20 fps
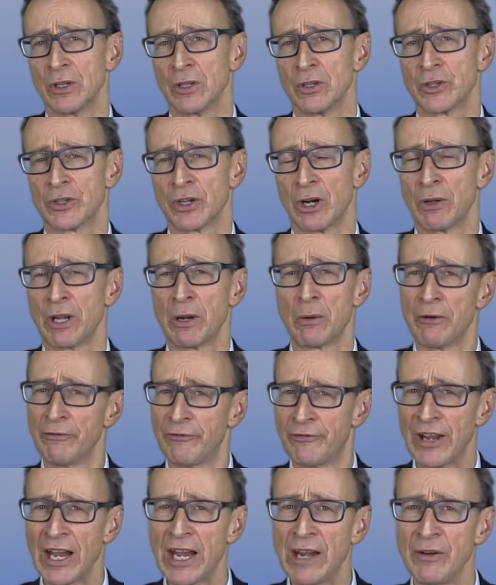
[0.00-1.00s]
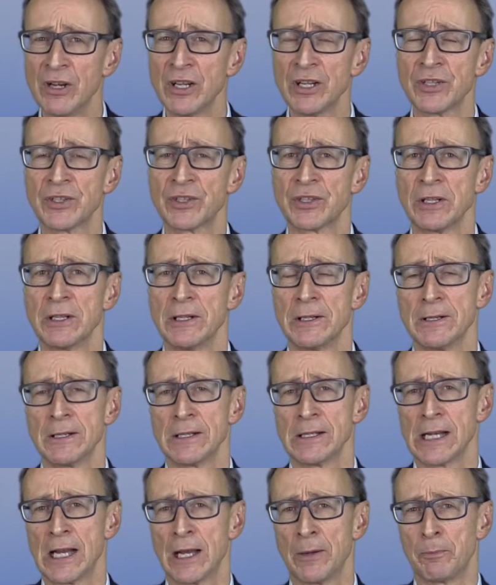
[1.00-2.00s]
So there are various
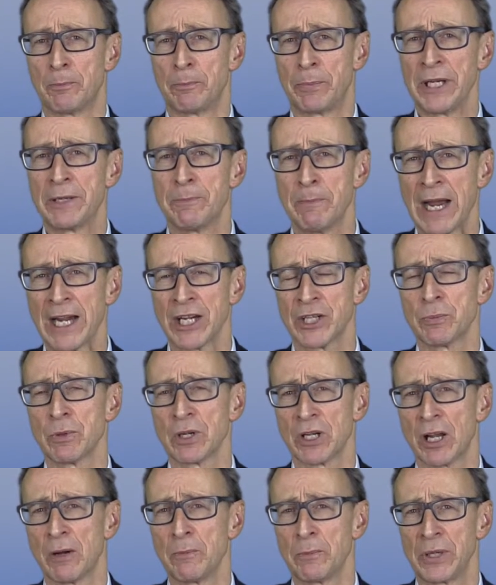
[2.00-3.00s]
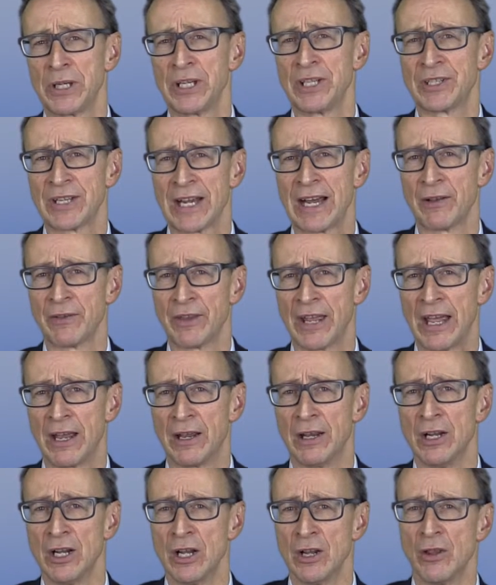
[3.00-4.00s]
bid management companies out there
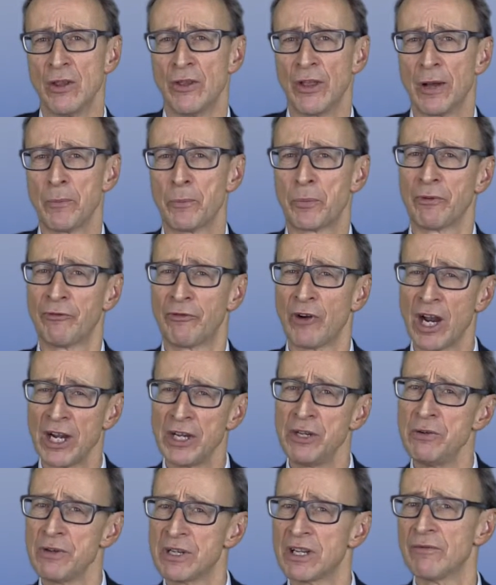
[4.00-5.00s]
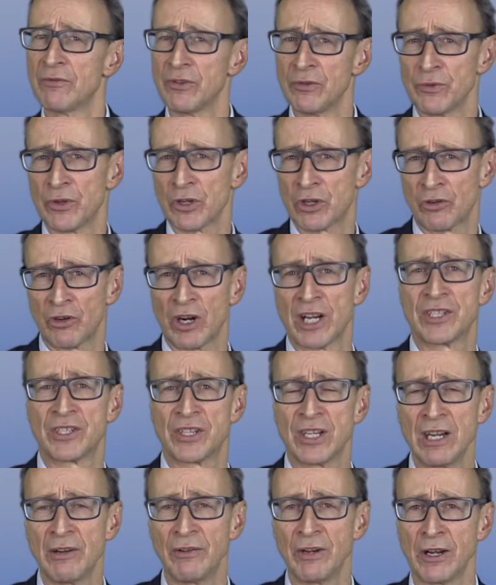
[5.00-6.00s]
that, providing you give them the
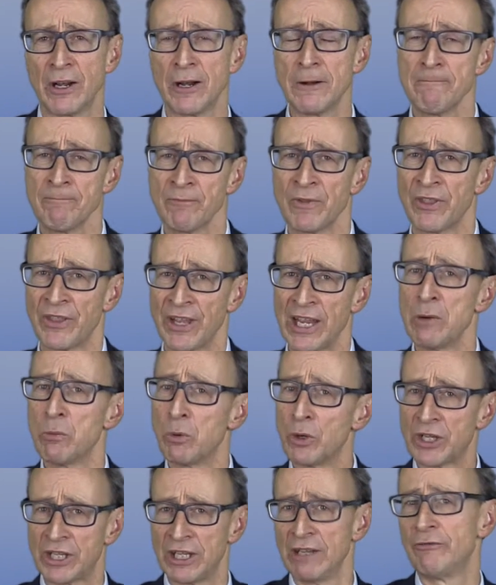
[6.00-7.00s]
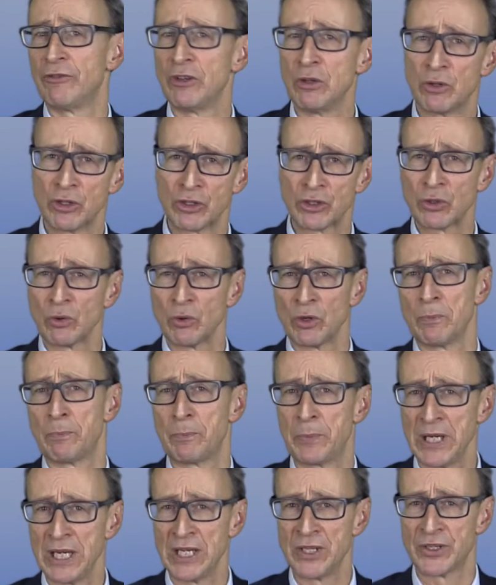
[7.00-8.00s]
criteria, they will give you the sort of
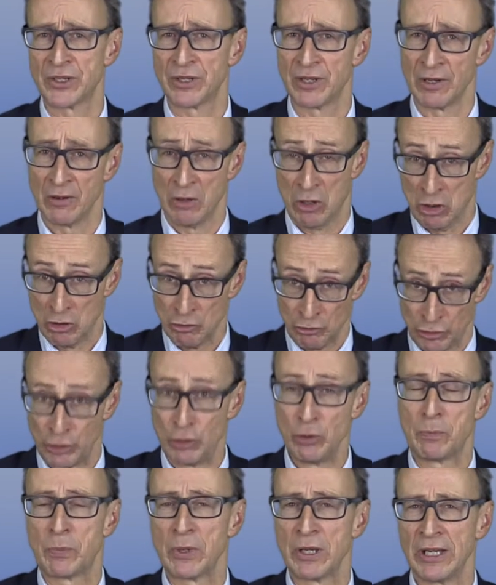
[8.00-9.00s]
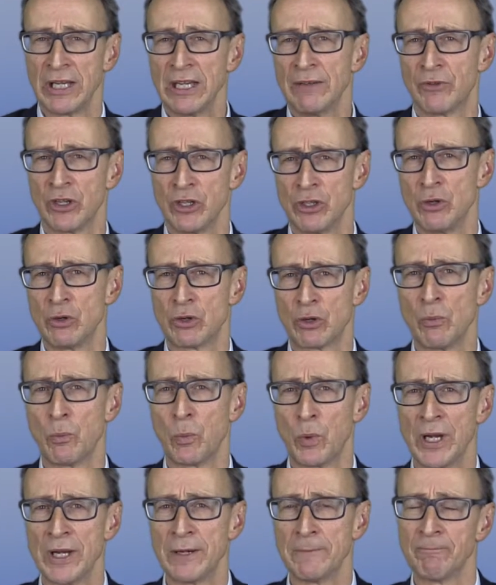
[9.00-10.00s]
bids that you believe that you can
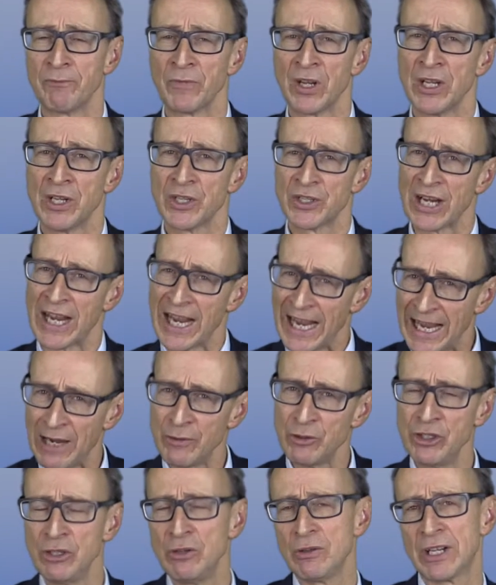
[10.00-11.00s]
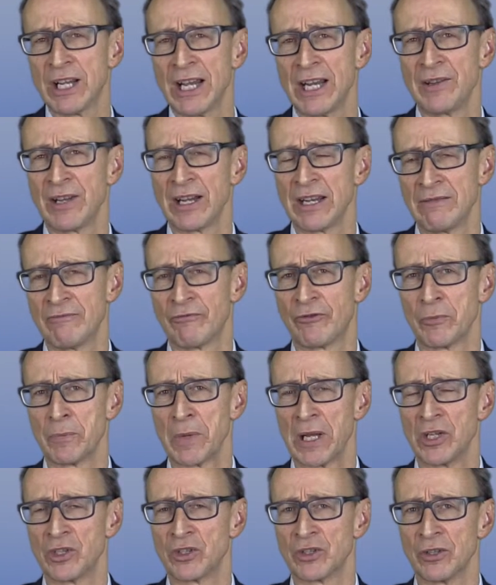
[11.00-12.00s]
win. So how do you gain that
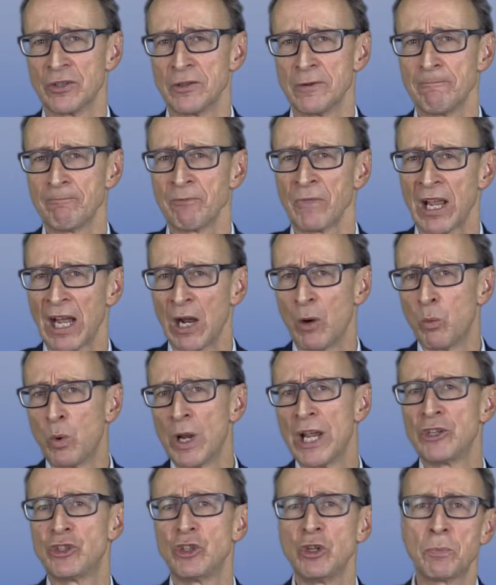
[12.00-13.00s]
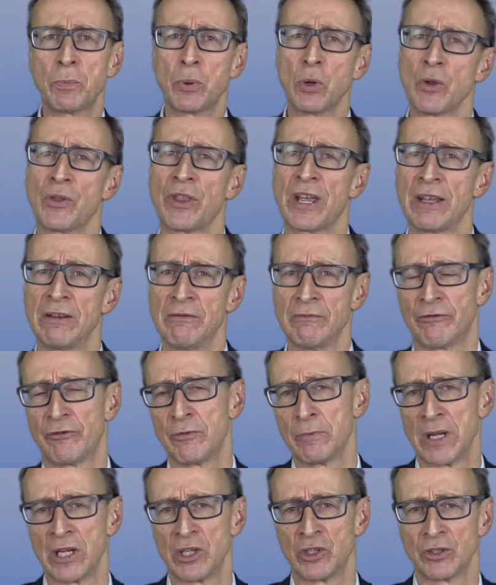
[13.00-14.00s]
information, and where do you put that
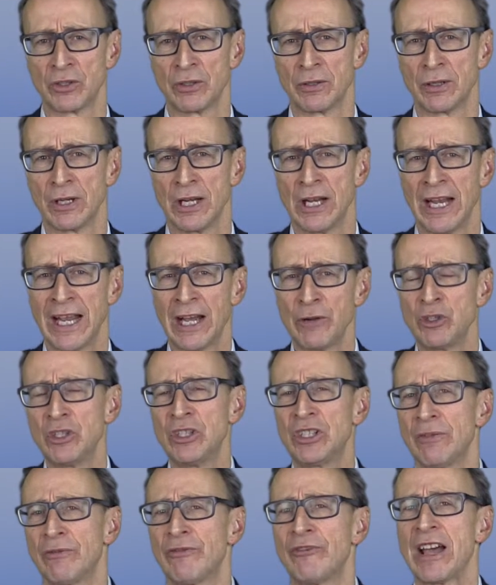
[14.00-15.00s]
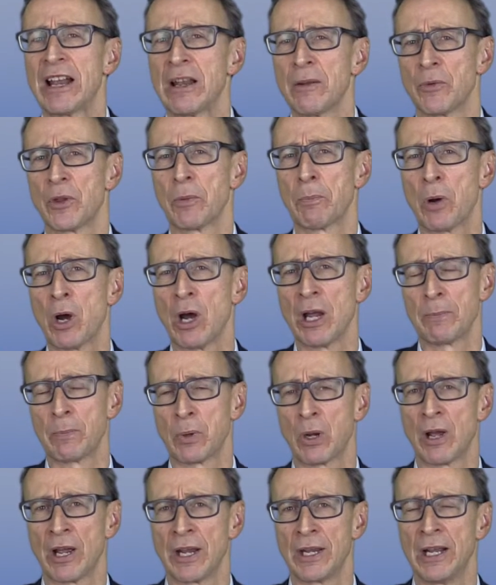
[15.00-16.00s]
information? How do you develop the
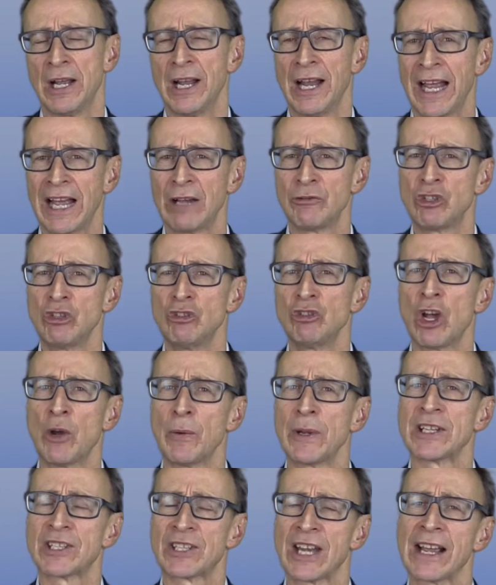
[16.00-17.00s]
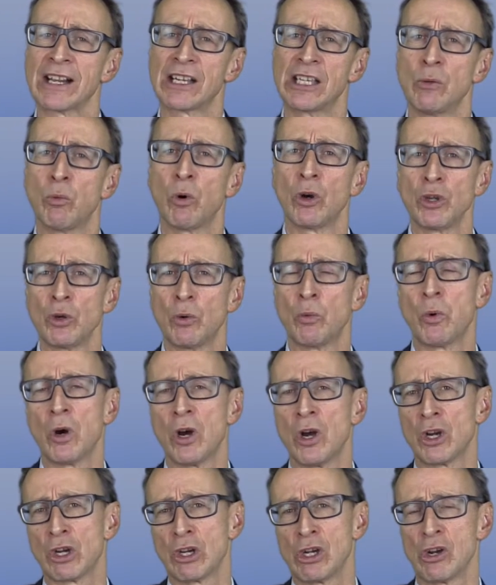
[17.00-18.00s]
pipeline? How do you know exactly what you're
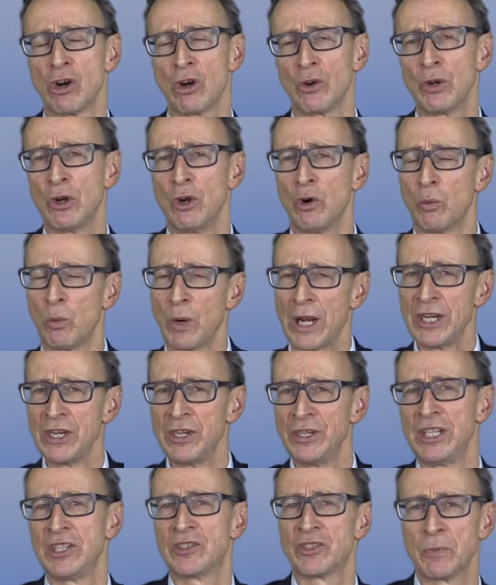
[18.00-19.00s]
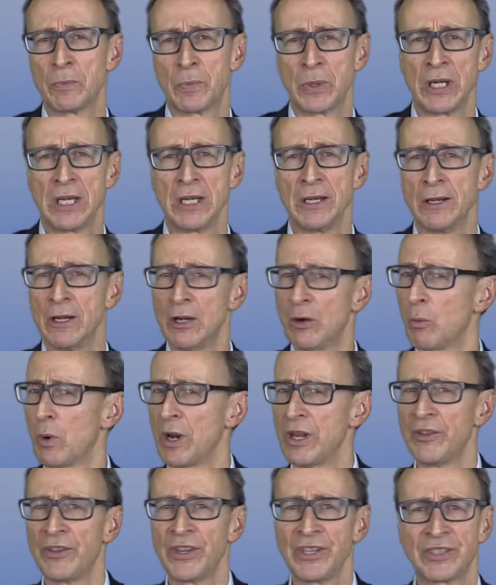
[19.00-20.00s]
working on, where you need to be?
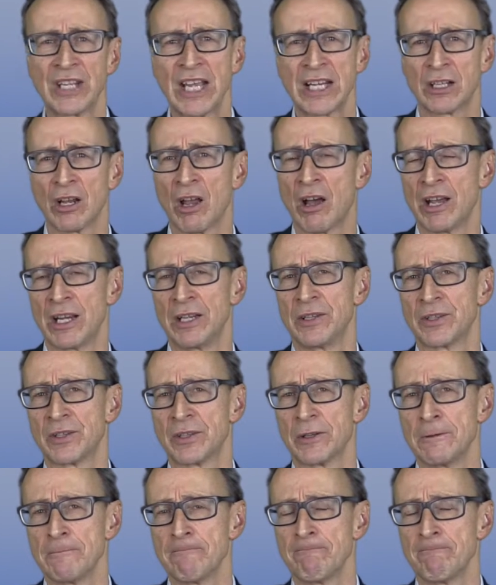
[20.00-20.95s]
When are the deadlines?